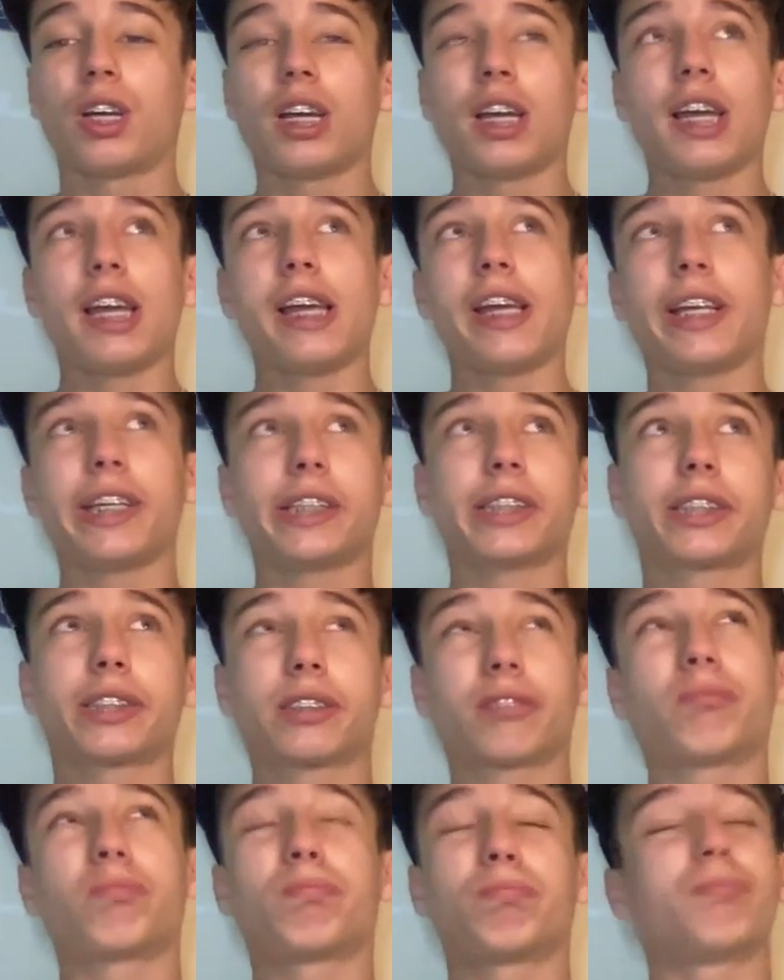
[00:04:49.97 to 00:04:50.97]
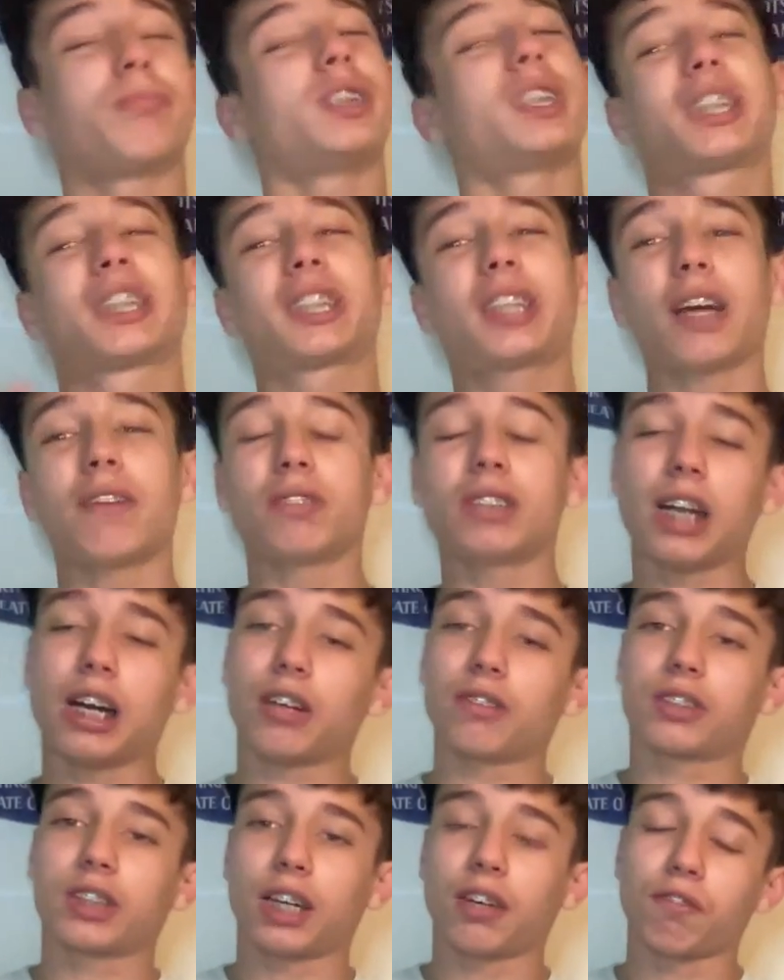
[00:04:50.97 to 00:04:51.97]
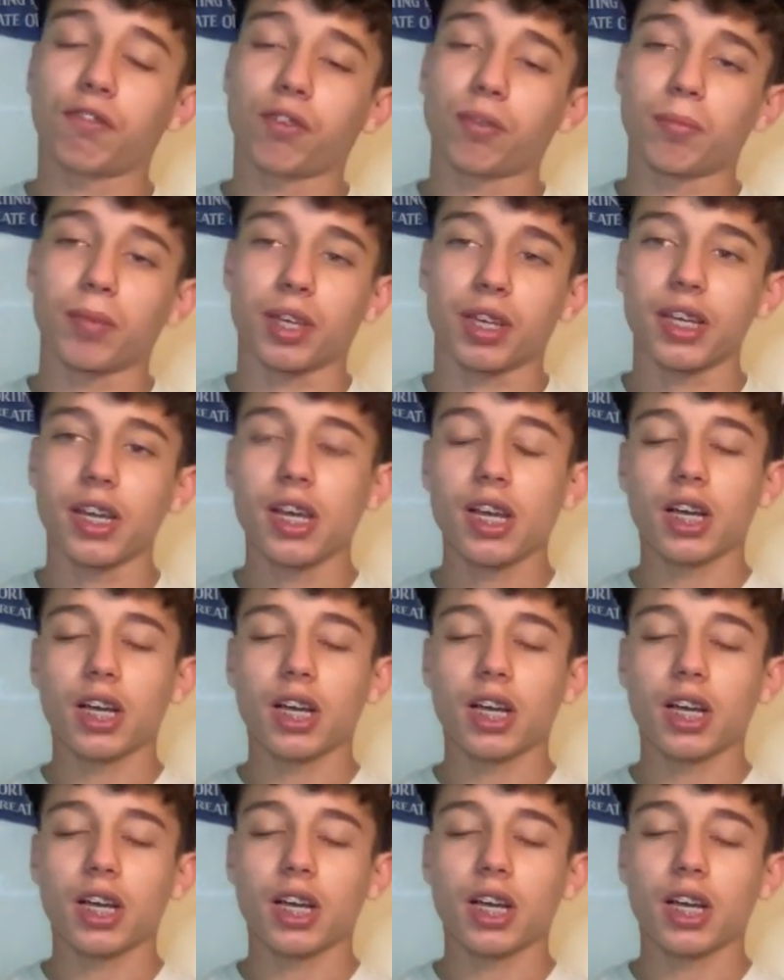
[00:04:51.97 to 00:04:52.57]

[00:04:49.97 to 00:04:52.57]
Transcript: is 7 out of 10 for me.